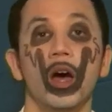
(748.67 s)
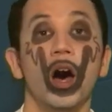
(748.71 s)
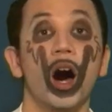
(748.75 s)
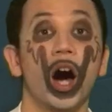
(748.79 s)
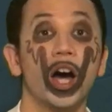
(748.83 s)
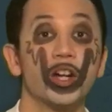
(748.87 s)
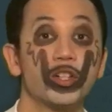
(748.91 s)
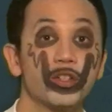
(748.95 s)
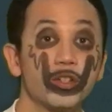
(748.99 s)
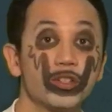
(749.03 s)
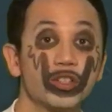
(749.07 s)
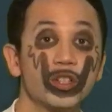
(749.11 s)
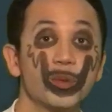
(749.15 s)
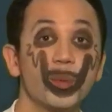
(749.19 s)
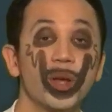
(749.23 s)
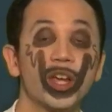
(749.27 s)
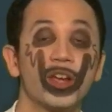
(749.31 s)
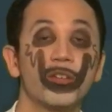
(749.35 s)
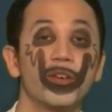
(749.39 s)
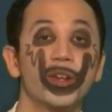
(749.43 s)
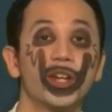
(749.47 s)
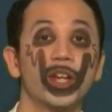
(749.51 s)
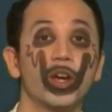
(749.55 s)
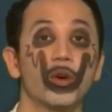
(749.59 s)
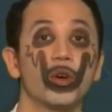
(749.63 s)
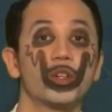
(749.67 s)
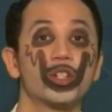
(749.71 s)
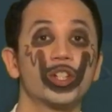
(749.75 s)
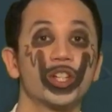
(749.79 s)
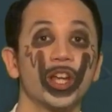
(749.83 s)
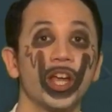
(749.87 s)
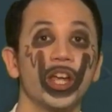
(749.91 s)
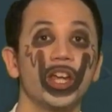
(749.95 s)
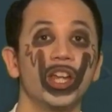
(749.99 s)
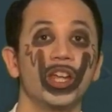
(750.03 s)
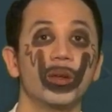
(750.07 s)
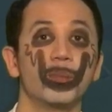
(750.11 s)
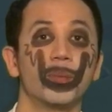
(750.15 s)
I chose to make a video on
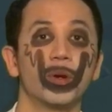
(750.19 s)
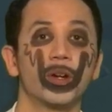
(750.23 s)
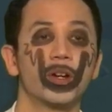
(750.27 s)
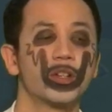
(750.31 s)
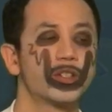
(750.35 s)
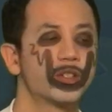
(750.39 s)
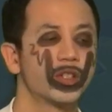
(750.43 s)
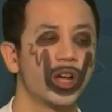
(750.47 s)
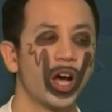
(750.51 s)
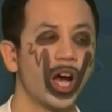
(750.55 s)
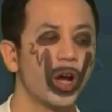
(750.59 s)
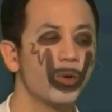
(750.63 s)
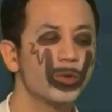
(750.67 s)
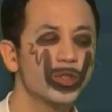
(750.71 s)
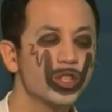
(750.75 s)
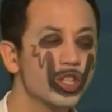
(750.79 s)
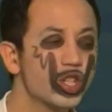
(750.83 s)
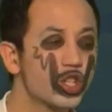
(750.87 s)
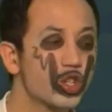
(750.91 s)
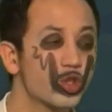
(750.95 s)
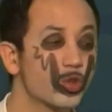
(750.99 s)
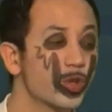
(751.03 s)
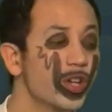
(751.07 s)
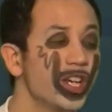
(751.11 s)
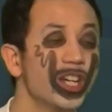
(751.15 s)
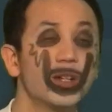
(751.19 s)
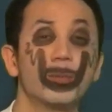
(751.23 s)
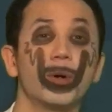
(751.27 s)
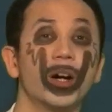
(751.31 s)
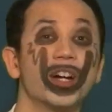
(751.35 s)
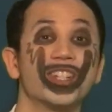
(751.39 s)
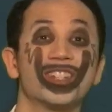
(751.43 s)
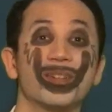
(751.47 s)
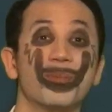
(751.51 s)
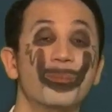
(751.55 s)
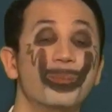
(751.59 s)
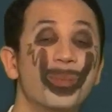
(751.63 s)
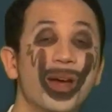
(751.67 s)
Chaney because I was intrigued by
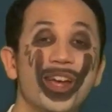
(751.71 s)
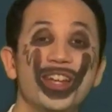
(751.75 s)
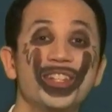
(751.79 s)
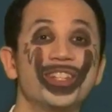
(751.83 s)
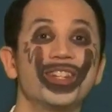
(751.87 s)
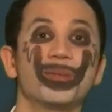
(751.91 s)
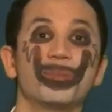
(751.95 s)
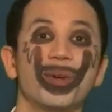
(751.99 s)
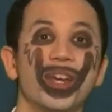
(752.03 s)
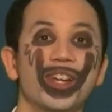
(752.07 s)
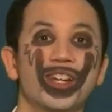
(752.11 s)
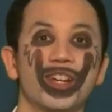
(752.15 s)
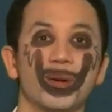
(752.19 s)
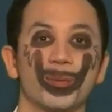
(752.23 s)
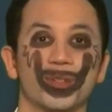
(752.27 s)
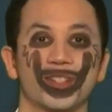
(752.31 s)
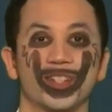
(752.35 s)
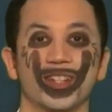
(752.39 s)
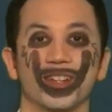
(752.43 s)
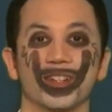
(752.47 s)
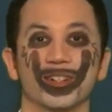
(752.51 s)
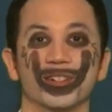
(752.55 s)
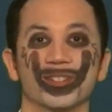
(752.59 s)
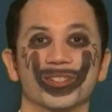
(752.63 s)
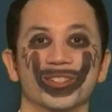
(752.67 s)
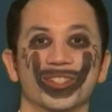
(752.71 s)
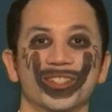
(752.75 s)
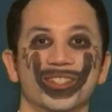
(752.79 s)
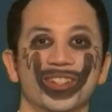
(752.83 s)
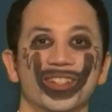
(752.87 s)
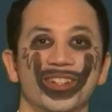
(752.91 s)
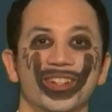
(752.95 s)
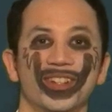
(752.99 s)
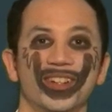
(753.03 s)
his amazing makeup skills.